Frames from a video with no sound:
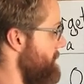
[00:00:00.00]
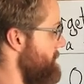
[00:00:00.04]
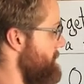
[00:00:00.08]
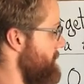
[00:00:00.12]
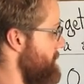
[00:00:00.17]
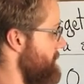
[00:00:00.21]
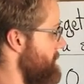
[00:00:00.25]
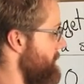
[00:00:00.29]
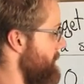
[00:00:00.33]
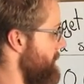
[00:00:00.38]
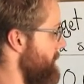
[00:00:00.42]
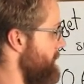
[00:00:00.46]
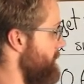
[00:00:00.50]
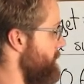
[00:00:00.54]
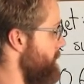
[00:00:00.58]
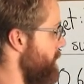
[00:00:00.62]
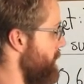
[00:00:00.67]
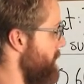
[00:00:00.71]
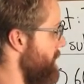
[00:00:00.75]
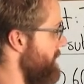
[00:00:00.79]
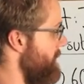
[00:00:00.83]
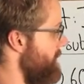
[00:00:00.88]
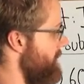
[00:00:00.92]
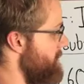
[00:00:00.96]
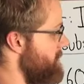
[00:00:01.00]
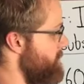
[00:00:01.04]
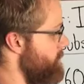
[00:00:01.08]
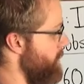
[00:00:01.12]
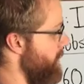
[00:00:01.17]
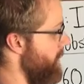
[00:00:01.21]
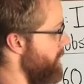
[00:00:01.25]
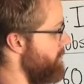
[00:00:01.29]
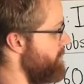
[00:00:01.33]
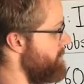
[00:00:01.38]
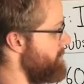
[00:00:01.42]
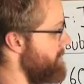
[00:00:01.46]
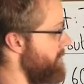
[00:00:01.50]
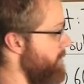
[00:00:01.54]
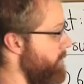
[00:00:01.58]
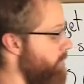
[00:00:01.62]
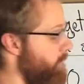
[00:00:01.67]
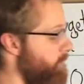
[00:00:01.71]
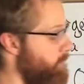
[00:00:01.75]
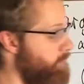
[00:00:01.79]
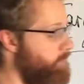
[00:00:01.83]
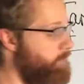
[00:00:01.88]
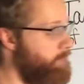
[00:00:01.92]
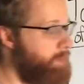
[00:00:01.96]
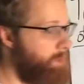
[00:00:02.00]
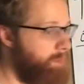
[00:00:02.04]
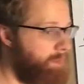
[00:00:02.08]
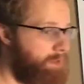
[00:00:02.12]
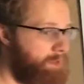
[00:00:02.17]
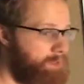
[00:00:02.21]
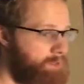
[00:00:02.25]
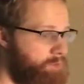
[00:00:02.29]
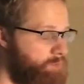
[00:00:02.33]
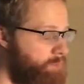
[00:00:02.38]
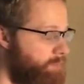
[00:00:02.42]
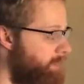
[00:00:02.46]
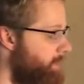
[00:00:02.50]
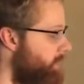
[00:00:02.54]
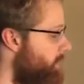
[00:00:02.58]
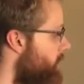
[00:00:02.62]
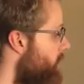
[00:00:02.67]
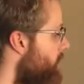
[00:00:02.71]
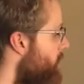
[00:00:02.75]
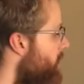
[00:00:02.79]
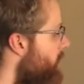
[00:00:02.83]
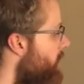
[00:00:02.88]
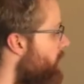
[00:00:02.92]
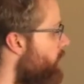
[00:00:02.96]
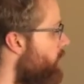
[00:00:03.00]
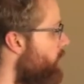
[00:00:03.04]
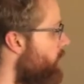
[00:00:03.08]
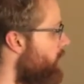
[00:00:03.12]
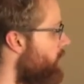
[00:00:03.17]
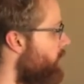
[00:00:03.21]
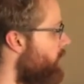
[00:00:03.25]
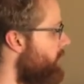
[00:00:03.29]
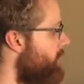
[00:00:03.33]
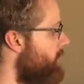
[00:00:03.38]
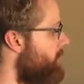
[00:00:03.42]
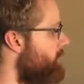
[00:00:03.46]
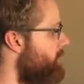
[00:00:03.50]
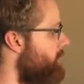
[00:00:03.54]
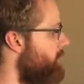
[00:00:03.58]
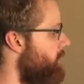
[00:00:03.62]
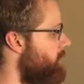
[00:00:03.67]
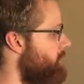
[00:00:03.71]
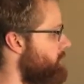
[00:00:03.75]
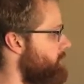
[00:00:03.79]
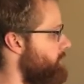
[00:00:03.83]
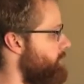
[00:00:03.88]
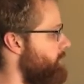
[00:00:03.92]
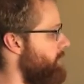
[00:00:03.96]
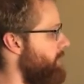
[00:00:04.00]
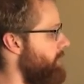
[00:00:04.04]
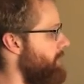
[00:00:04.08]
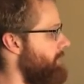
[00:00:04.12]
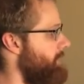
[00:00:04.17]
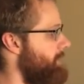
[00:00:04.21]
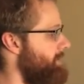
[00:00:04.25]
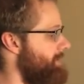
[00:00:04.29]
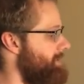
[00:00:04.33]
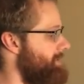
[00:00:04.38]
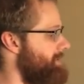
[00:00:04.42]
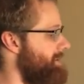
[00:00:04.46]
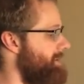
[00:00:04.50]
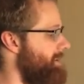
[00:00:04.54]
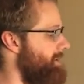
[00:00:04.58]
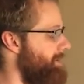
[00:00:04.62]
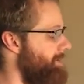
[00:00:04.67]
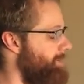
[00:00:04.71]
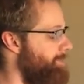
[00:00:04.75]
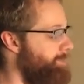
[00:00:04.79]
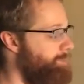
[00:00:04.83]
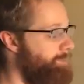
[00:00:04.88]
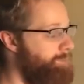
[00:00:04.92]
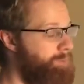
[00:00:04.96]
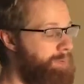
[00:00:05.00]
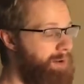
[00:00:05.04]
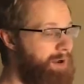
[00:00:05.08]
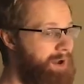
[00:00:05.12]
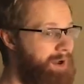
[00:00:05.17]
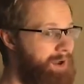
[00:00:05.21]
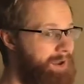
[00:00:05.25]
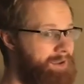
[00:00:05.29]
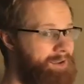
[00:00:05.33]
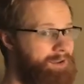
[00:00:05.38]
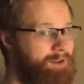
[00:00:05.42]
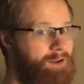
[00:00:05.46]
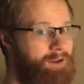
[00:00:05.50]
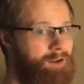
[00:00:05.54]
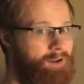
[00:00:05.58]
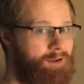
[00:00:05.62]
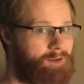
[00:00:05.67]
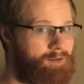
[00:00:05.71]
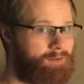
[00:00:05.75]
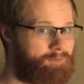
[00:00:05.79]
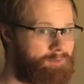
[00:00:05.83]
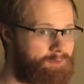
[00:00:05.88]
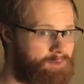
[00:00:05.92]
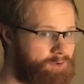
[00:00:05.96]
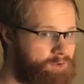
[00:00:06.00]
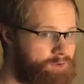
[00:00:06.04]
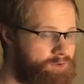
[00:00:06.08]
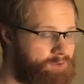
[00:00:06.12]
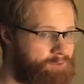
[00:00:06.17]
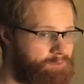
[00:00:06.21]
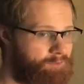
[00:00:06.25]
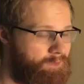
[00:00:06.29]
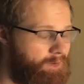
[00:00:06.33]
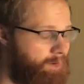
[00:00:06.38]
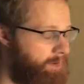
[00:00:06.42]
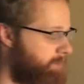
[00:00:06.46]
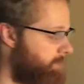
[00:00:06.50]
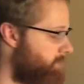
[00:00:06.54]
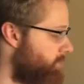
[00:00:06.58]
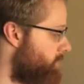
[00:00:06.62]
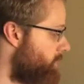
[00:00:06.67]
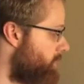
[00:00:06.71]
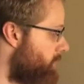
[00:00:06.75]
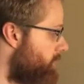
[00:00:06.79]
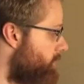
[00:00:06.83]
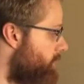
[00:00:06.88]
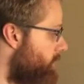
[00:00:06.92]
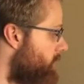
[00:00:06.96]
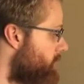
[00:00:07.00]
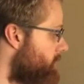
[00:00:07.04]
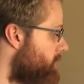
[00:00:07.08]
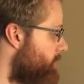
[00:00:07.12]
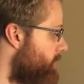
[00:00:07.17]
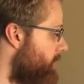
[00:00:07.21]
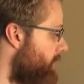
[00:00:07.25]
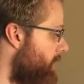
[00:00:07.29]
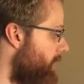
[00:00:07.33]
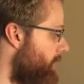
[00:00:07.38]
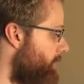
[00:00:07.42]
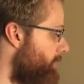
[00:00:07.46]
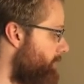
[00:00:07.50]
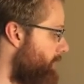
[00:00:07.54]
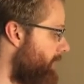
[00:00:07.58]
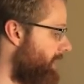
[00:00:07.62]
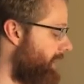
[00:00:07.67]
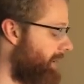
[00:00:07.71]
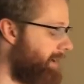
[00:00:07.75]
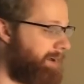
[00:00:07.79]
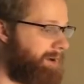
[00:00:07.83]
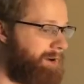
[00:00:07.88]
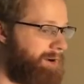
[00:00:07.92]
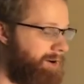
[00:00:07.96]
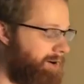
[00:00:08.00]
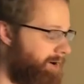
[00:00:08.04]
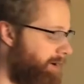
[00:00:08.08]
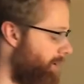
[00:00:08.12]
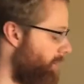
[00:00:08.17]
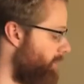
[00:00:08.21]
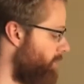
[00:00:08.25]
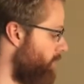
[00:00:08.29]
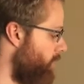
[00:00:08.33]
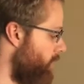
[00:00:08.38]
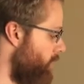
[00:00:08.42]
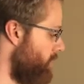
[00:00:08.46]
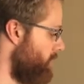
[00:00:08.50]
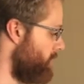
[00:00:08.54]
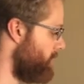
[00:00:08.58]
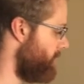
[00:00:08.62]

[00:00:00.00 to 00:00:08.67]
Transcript: just like in previous problems that we were doing last week, we're going to multiply this by a conversion factor. We're going to multiply it by our molar